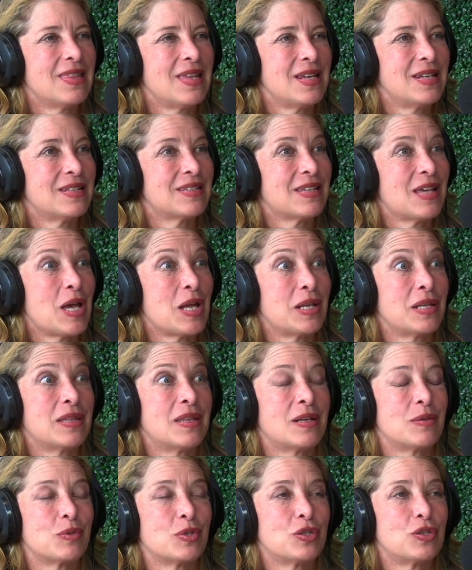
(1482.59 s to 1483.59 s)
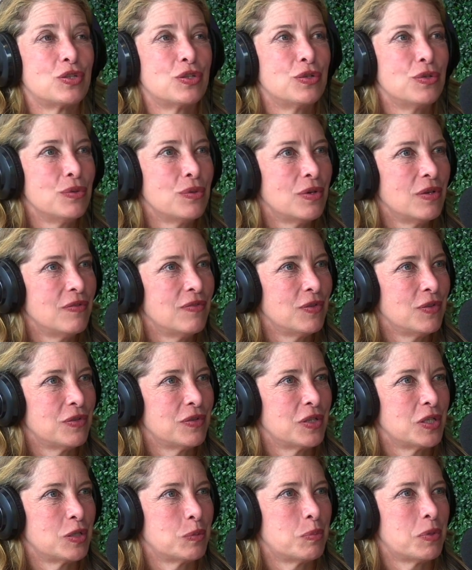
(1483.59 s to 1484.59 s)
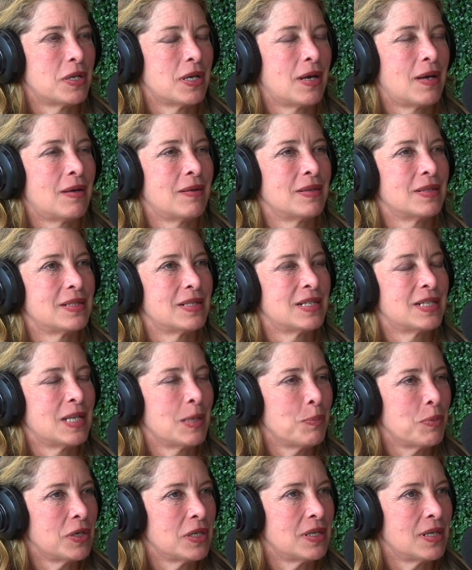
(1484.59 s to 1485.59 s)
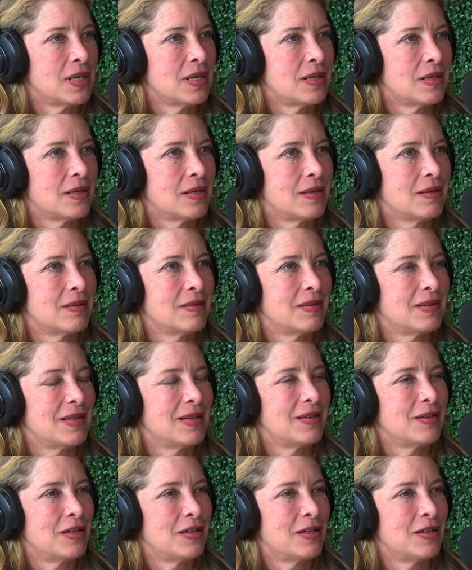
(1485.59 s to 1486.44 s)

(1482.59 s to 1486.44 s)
they decided that it was too confusing to put out separate data